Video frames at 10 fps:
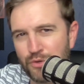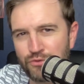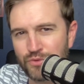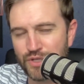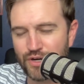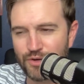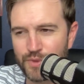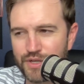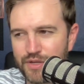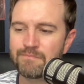through the car
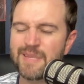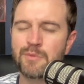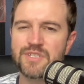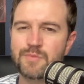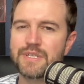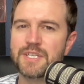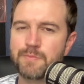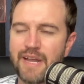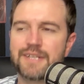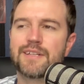window. That was to be
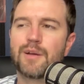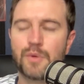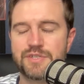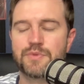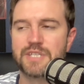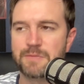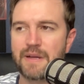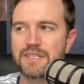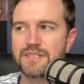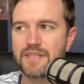expected. I wasn't really
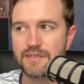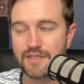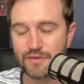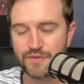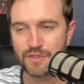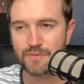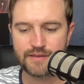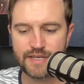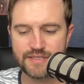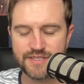expecting to get an interview.
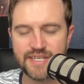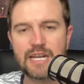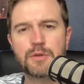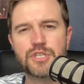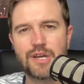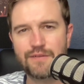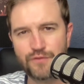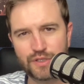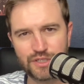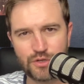As I said, I was
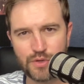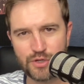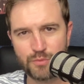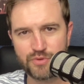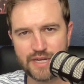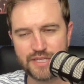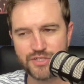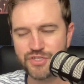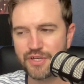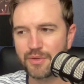covering the Conan
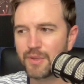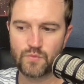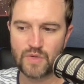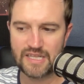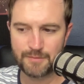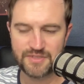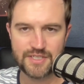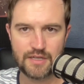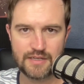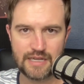O'Brien show. While I'm
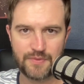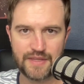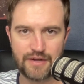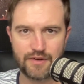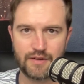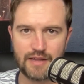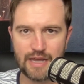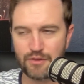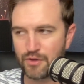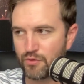standing out there,
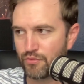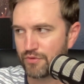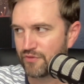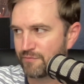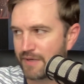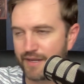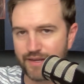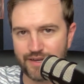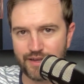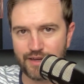out of the corner of my
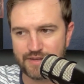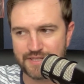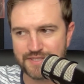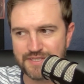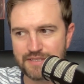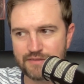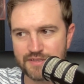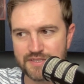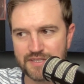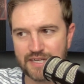eye, I see
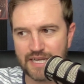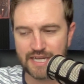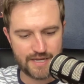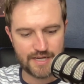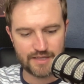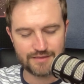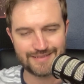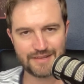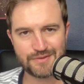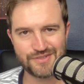this guy in a
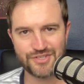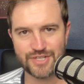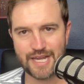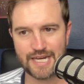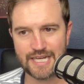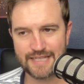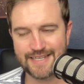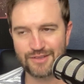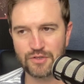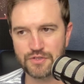leather jacket
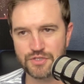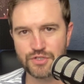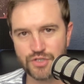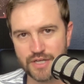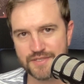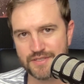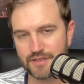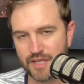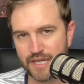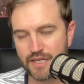that looks just
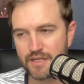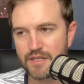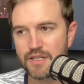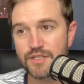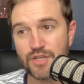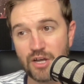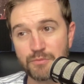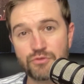like Tom